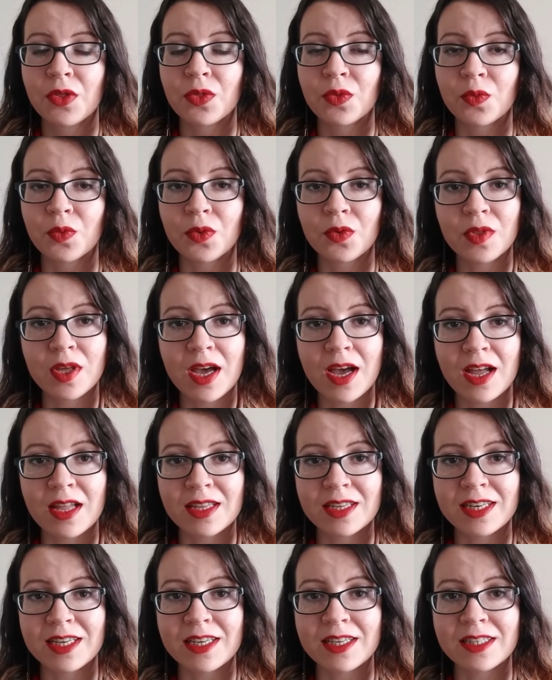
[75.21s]
through the
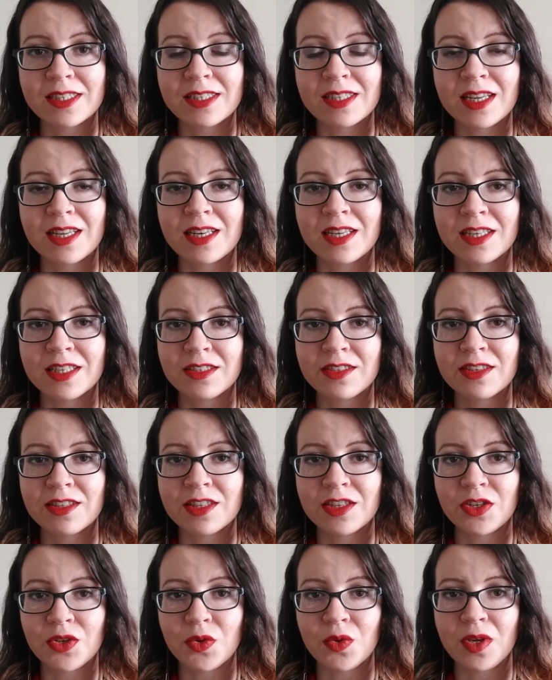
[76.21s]
holidays and into the
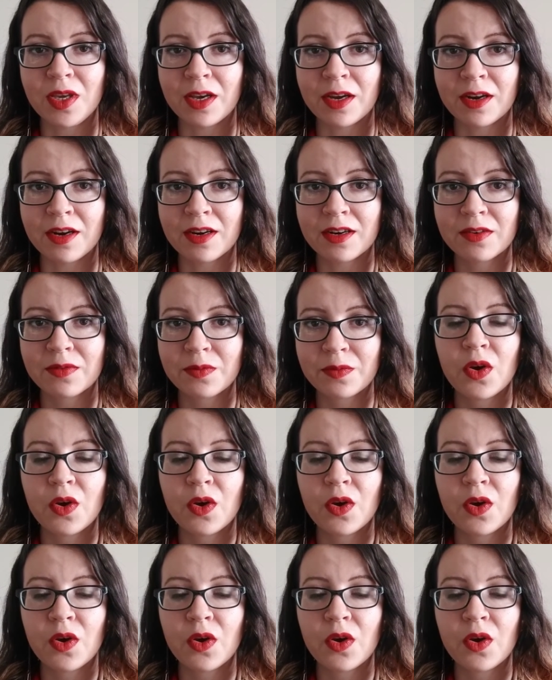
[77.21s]
new year.